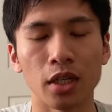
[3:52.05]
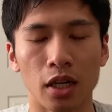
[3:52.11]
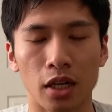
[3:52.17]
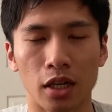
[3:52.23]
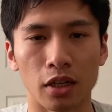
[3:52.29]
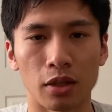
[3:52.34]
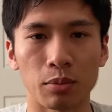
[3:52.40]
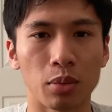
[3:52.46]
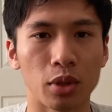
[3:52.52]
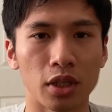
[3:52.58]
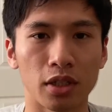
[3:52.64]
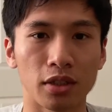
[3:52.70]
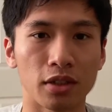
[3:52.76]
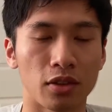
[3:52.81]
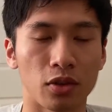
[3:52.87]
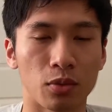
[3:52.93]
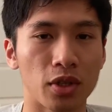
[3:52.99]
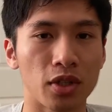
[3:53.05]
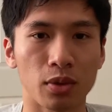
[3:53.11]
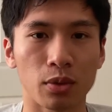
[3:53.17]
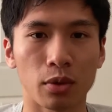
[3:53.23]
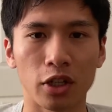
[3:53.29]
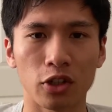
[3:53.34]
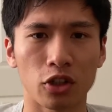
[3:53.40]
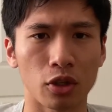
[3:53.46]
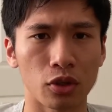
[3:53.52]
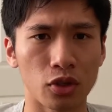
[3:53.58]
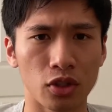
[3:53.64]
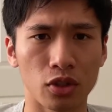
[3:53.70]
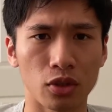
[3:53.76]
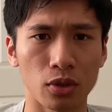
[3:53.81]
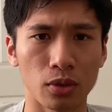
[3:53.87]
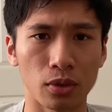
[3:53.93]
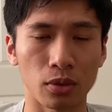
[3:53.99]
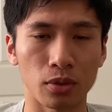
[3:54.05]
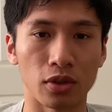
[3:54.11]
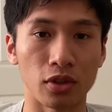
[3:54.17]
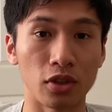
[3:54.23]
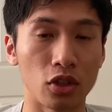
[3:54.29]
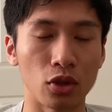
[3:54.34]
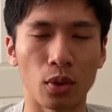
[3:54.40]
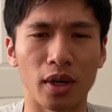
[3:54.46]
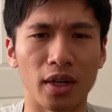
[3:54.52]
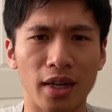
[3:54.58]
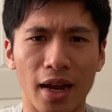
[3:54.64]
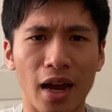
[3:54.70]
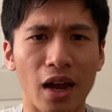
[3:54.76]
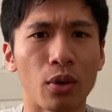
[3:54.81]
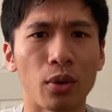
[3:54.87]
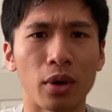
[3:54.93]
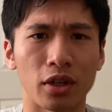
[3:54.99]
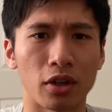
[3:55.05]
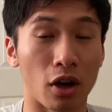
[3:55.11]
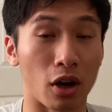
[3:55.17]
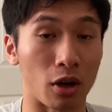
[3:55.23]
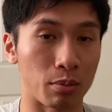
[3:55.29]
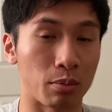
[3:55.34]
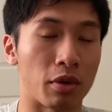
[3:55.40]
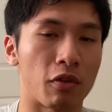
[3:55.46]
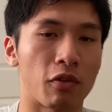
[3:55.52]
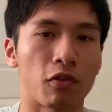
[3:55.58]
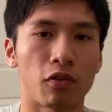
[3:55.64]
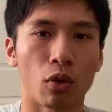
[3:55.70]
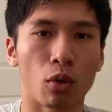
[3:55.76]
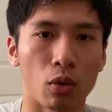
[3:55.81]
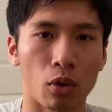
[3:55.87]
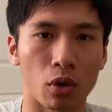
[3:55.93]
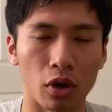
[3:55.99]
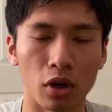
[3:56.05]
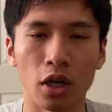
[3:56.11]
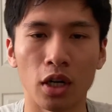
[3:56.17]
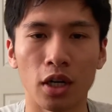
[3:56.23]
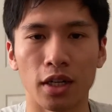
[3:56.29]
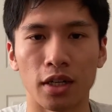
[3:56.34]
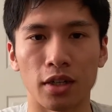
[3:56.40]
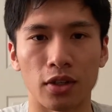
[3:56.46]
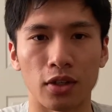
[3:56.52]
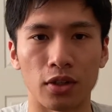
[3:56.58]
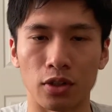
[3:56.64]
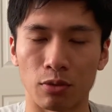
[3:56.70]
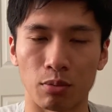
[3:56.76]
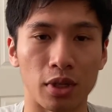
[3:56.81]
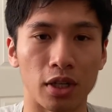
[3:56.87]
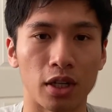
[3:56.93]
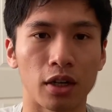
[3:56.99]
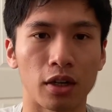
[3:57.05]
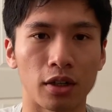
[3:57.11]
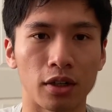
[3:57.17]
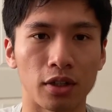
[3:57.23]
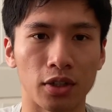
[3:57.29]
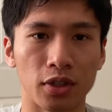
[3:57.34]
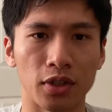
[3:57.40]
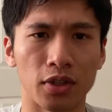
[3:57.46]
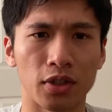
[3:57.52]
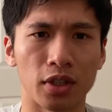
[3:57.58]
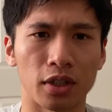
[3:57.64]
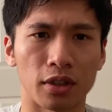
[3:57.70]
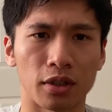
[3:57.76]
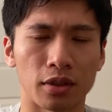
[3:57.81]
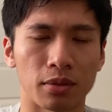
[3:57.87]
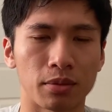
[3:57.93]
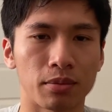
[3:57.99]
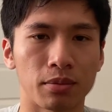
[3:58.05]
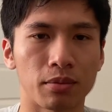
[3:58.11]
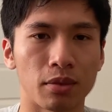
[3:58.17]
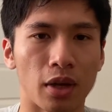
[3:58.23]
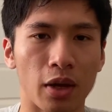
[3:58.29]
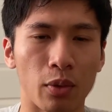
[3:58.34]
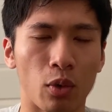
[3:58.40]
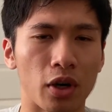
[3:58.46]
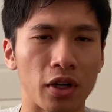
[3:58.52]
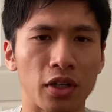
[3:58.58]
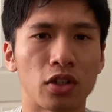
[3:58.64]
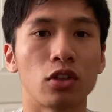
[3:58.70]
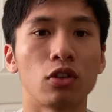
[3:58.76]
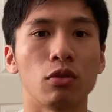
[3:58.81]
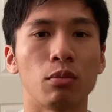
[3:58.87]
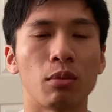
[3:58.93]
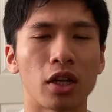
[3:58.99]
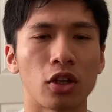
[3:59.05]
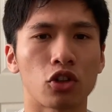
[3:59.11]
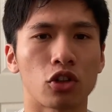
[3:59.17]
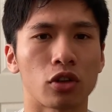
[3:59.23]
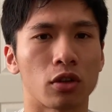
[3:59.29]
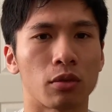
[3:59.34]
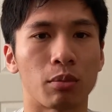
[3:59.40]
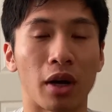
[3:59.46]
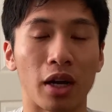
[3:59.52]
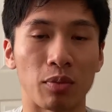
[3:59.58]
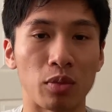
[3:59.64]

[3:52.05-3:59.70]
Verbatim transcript: Uh, but the reason why I chose to do it now and not before is because uh, I wanted to make sure my